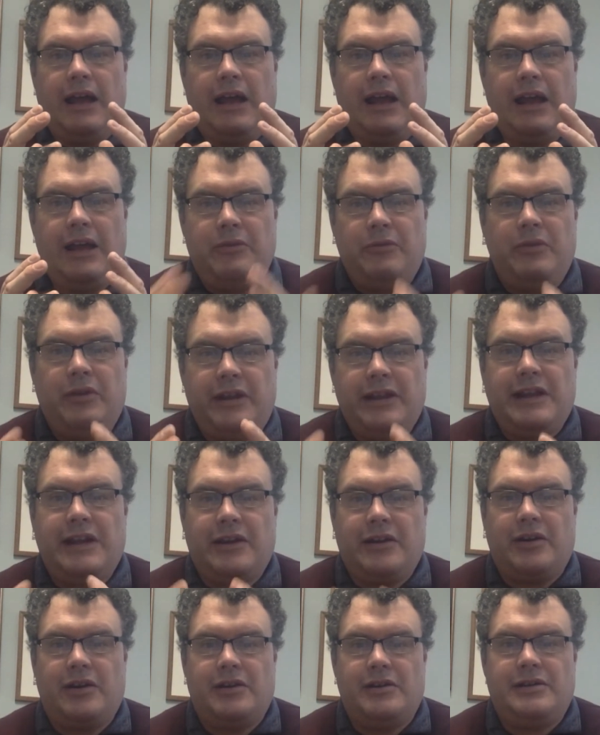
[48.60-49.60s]
It really
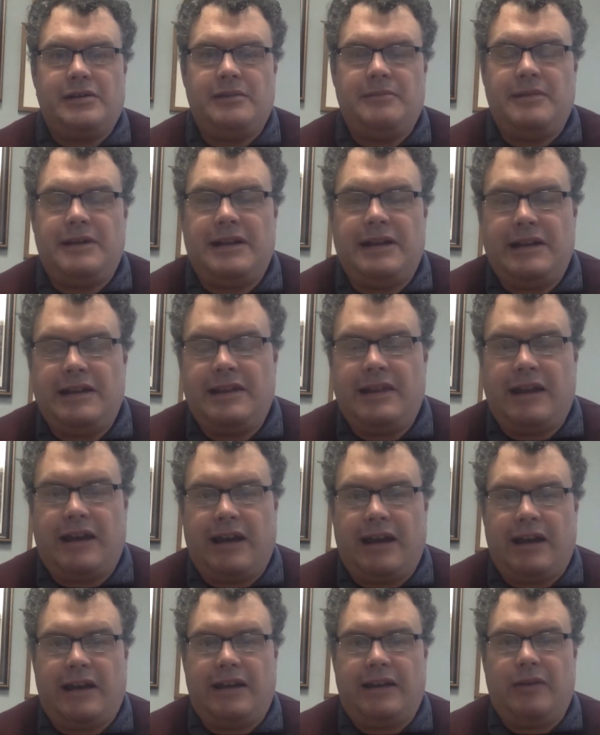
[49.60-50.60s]
occurred to me
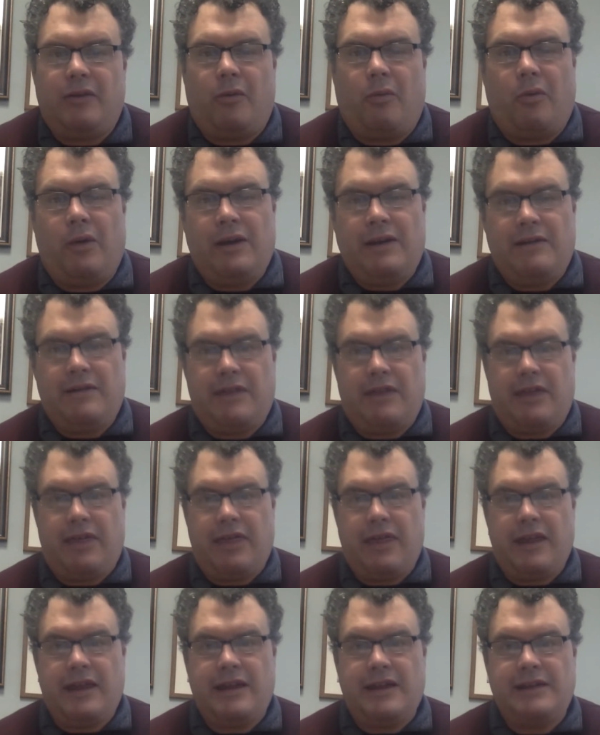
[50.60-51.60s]
that one of the
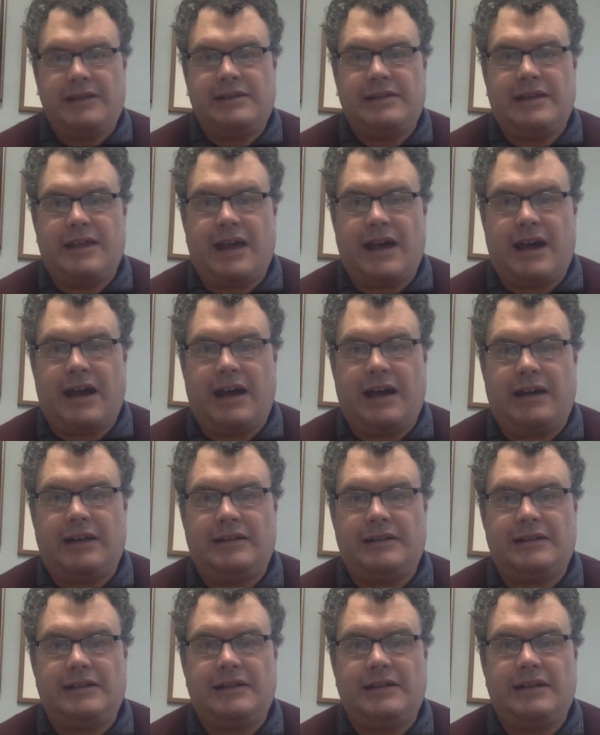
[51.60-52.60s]
things
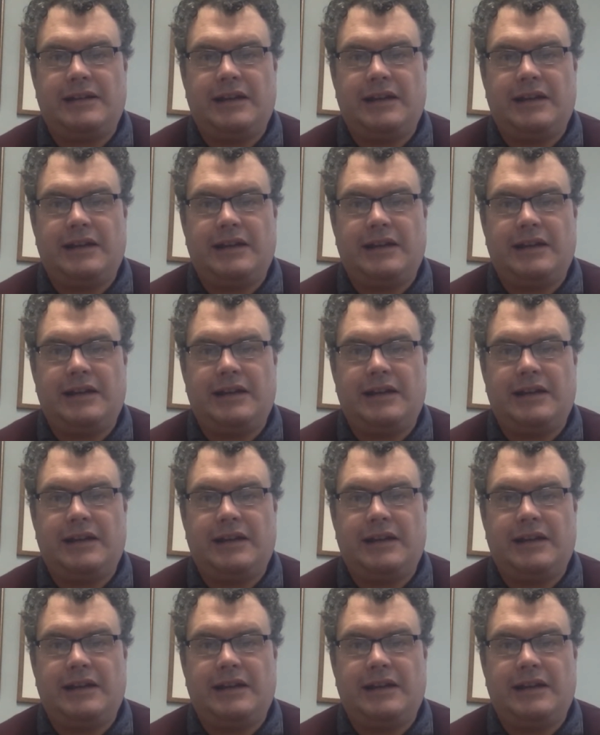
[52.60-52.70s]
that